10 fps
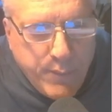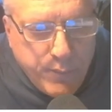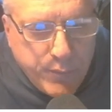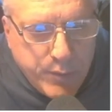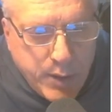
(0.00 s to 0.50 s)

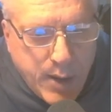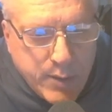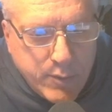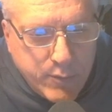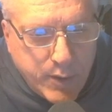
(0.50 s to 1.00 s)
to knock
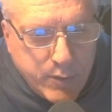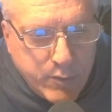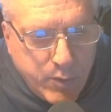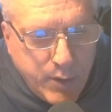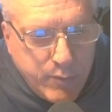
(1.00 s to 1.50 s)
the 6
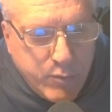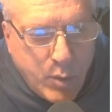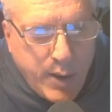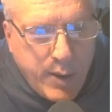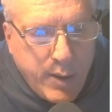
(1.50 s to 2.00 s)
this
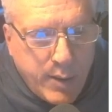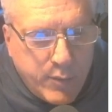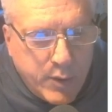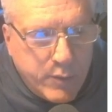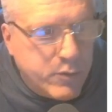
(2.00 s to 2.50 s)
way, and
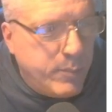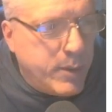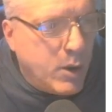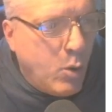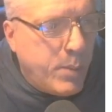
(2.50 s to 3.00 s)
things should
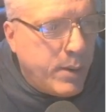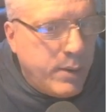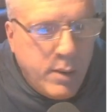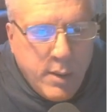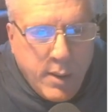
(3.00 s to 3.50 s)
be open.
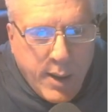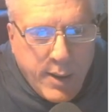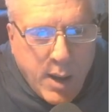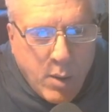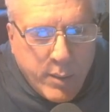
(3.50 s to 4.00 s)
And
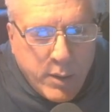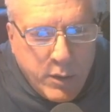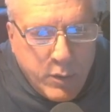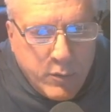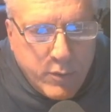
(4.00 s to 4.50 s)
now I can
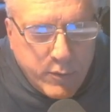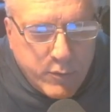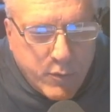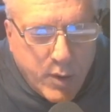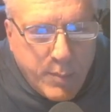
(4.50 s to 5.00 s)
use this
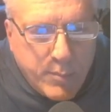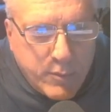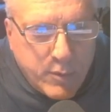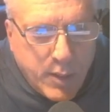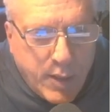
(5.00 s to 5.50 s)
stripe,
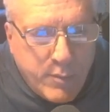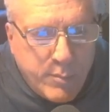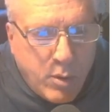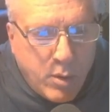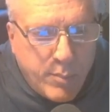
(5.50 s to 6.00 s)
this 11
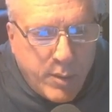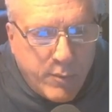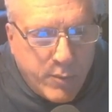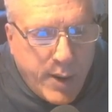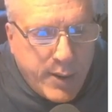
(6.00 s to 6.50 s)
ball above
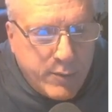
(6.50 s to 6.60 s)
the rack as a